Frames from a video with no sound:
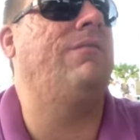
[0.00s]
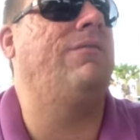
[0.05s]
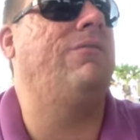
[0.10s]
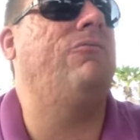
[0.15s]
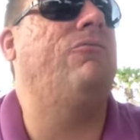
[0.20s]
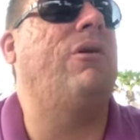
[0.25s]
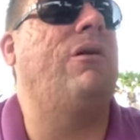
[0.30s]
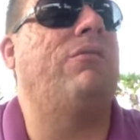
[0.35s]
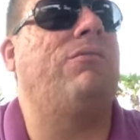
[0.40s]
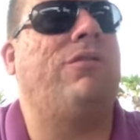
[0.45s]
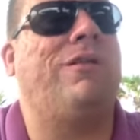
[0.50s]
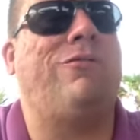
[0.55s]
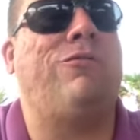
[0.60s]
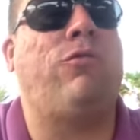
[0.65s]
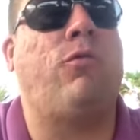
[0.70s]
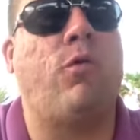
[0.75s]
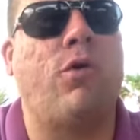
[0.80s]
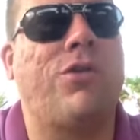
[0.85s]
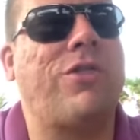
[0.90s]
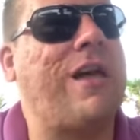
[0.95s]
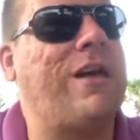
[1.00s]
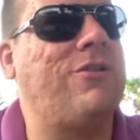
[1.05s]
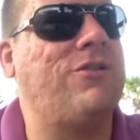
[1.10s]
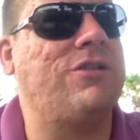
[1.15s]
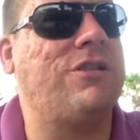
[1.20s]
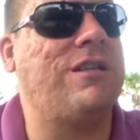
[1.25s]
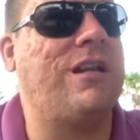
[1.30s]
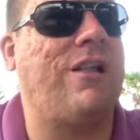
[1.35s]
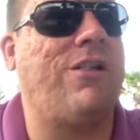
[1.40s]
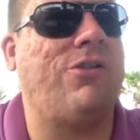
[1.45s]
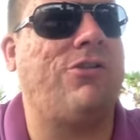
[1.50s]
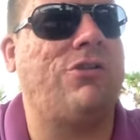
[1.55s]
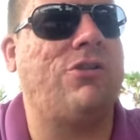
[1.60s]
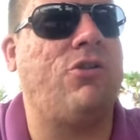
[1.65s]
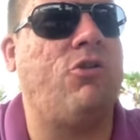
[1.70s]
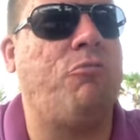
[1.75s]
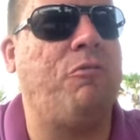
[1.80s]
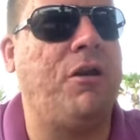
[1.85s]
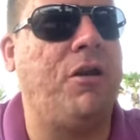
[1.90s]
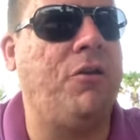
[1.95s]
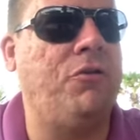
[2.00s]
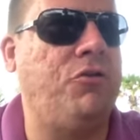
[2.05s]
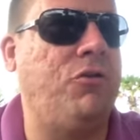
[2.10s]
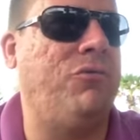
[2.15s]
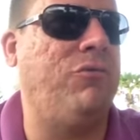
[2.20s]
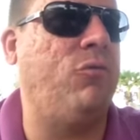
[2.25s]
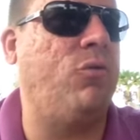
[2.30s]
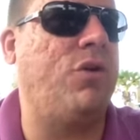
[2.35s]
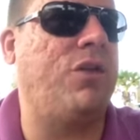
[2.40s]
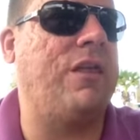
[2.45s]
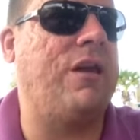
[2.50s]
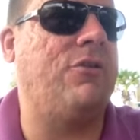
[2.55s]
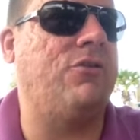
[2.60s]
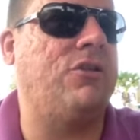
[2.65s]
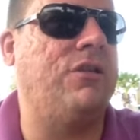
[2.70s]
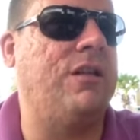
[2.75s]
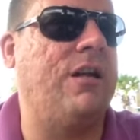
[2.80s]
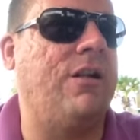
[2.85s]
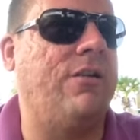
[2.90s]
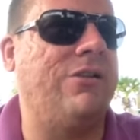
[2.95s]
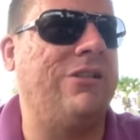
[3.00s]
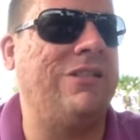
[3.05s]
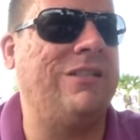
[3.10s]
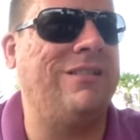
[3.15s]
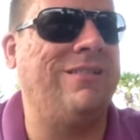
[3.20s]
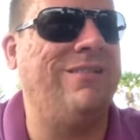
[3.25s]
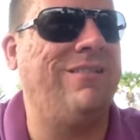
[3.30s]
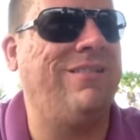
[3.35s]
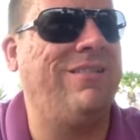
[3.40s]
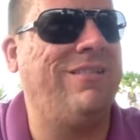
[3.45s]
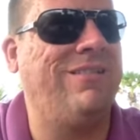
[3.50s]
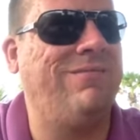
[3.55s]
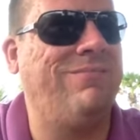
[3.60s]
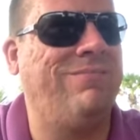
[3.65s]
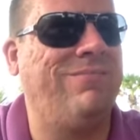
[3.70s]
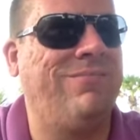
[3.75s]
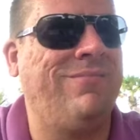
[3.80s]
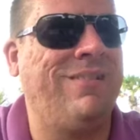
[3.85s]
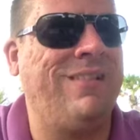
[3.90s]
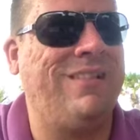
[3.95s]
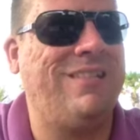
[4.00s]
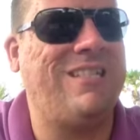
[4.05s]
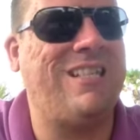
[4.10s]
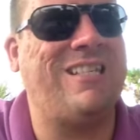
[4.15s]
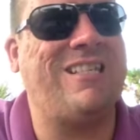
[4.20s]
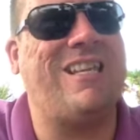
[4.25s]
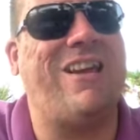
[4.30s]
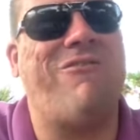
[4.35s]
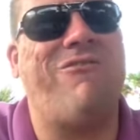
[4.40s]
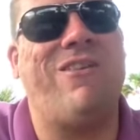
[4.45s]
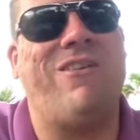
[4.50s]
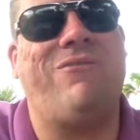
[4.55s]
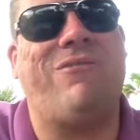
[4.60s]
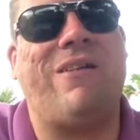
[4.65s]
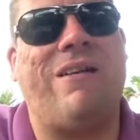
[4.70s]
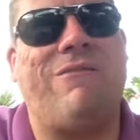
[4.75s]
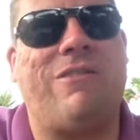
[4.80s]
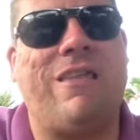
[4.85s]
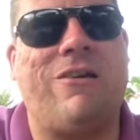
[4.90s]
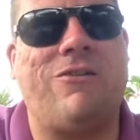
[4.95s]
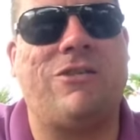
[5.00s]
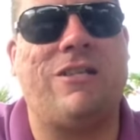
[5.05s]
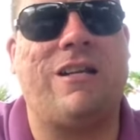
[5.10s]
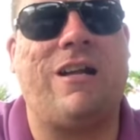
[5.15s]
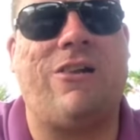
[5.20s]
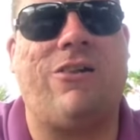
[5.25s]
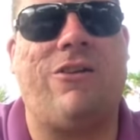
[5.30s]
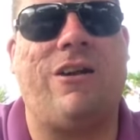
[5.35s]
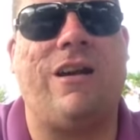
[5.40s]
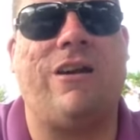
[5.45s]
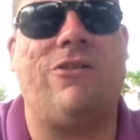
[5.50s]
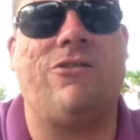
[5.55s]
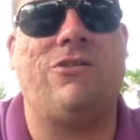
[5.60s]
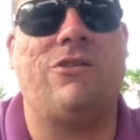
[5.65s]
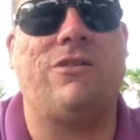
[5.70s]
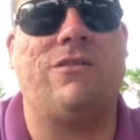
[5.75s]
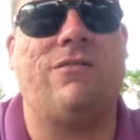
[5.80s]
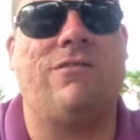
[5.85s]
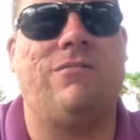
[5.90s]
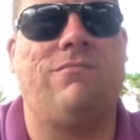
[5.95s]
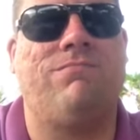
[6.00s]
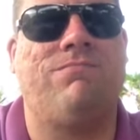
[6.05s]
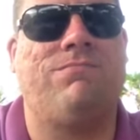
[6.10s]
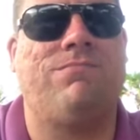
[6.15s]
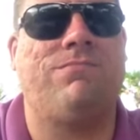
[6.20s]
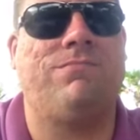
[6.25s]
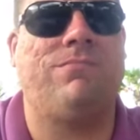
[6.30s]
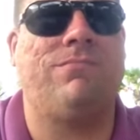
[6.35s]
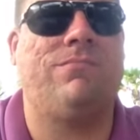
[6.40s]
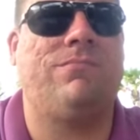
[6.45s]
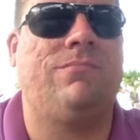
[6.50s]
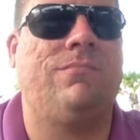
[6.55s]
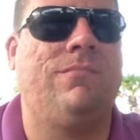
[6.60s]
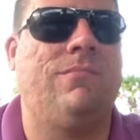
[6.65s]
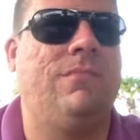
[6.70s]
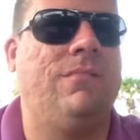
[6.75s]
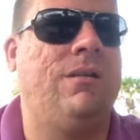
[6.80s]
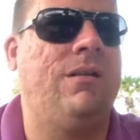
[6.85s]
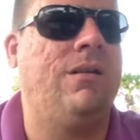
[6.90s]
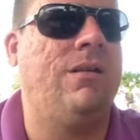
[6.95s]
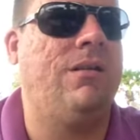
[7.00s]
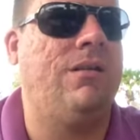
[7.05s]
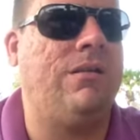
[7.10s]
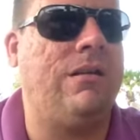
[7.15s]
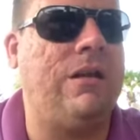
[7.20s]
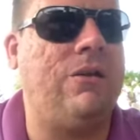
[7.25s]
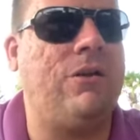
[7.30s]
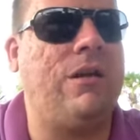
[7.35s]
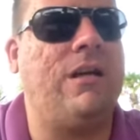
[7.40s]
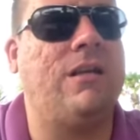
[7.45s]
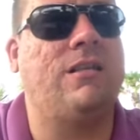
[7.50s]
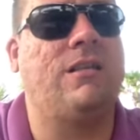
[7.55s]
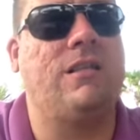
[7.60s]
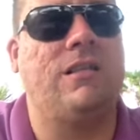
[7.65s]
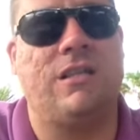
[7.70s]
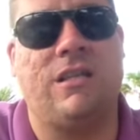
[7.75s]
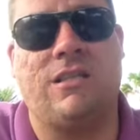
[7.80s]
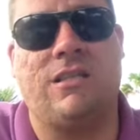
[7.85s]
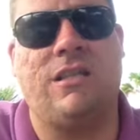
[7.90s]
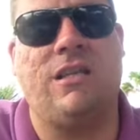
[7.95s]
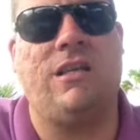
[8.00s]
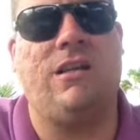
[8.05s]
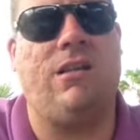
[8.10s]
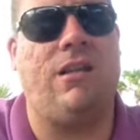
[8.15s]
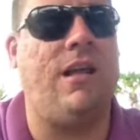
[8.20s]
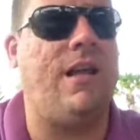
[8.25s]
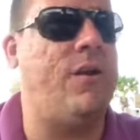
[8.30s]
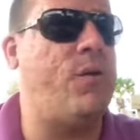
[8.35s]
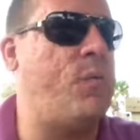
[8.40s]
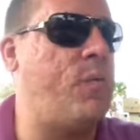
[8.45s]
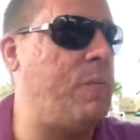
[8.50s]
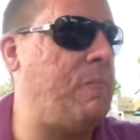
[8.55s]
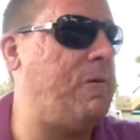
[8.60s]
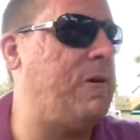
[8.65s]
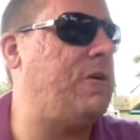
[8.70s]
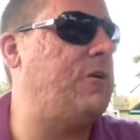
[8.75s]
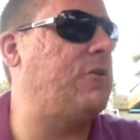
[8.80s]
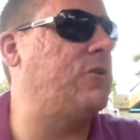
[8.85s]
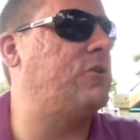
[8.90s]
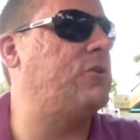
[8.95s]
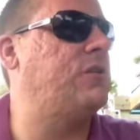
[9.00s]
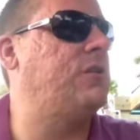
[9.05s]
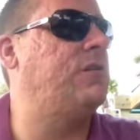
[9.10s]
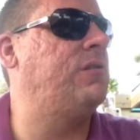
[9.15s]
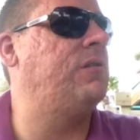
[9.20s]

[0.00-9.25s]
roughly $4,000, a little bit under $4,000. It's a $75,000 house. Now, yes, it does need a lot of repairs,